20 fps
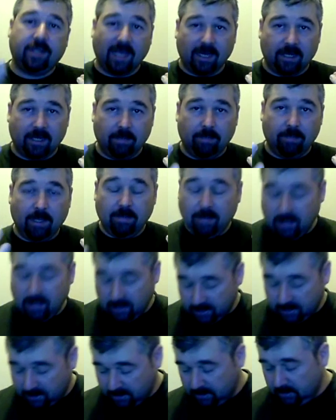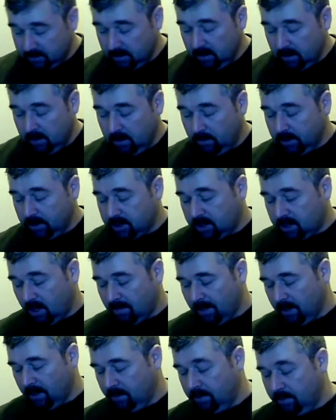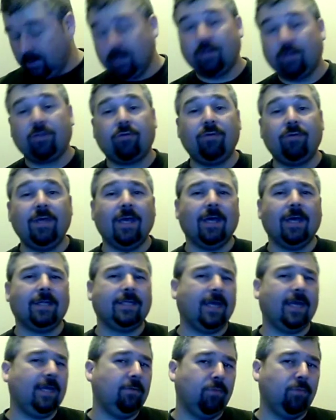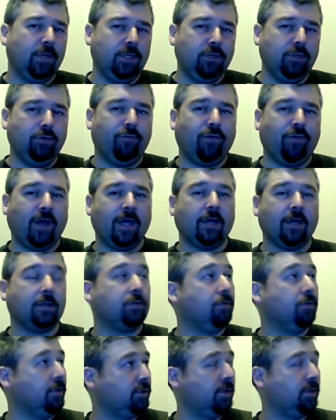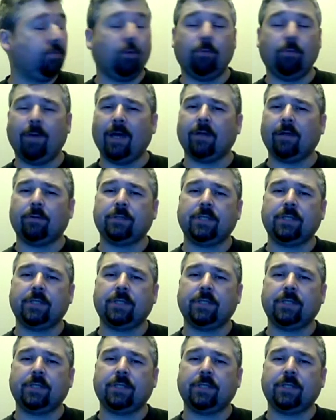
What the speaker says: 30 BBs, which come out 3 at a time when you fire through a triple barrel